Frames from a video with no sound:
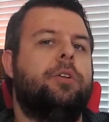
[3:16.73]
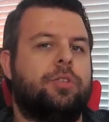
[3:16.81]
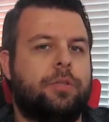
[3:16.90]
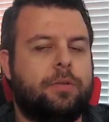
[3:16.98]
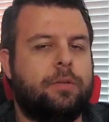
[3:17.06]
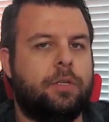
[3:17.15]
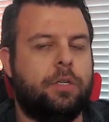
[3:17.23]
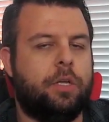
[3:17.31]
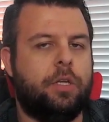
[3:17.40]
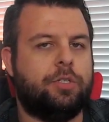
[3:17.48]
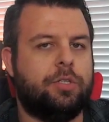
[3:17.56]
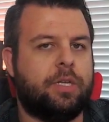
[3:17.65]
It
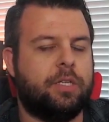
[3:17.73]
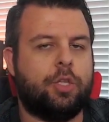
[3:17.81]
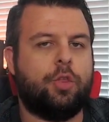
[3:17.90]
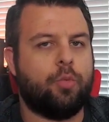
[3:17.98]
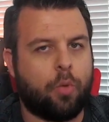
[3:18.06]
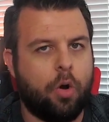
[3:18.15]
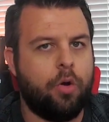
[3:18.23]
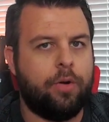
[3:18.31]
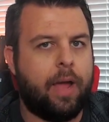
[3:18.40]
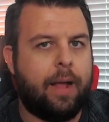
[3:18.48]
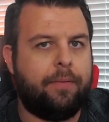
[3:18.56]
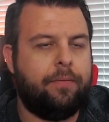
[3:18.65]
just gets
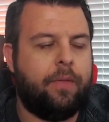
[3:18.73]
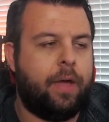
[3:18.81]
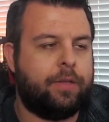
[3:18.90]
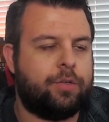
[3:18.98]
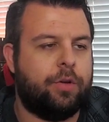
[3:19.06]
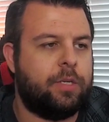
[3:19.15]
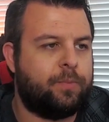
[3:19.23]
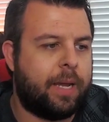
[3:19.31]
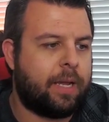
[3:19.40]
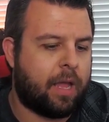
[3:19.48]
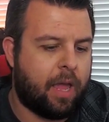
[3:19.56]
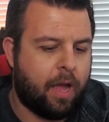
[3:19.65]
thrown at Sony's
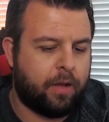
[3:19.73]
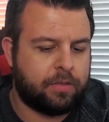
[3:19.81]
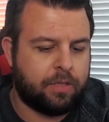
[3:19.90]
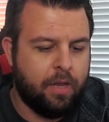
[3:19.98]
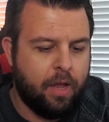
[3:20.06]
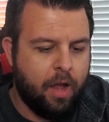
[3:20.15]
bank accounts.